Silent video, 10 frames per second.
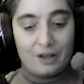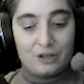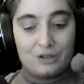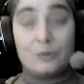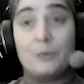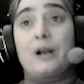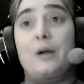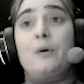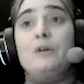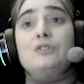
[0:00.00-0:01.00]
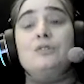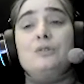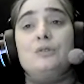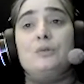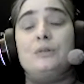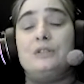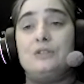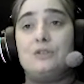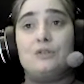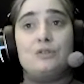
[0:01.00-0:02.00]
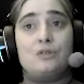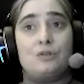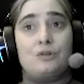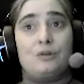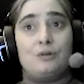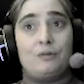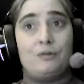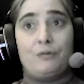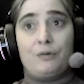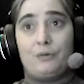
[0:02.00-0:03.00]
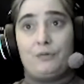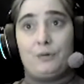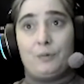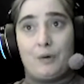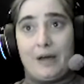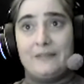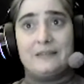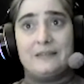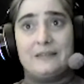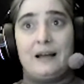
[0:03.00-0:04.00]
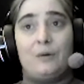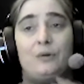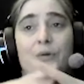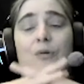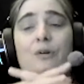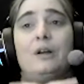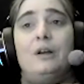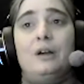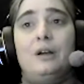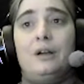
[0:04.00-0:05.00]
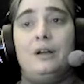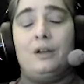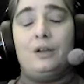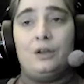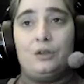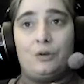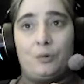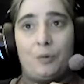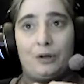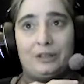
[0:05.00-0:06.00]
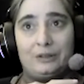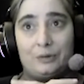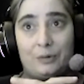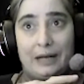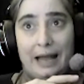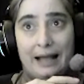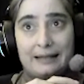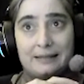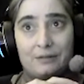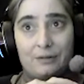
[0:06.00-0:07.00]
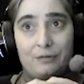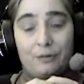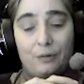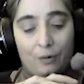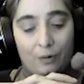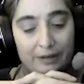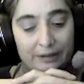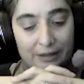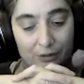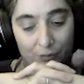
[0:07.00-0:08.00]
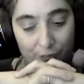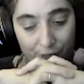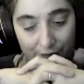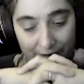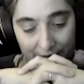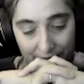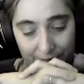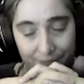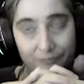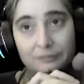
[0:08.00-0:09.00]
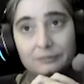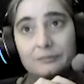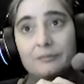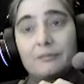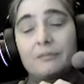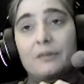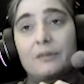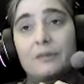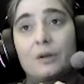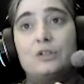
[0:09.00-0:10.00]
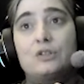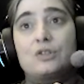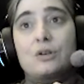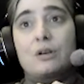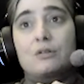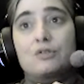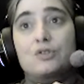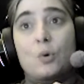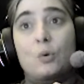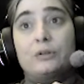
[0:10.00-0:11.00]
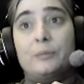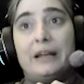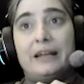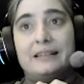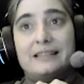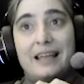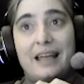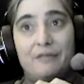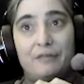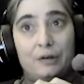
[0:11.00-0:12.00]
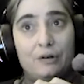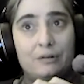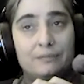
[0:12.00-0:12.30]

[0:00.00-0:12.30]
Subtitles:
So what I want you to do is just for a few breaths allow your body to relax on the floor, and can you feel which shoulder blade is heavier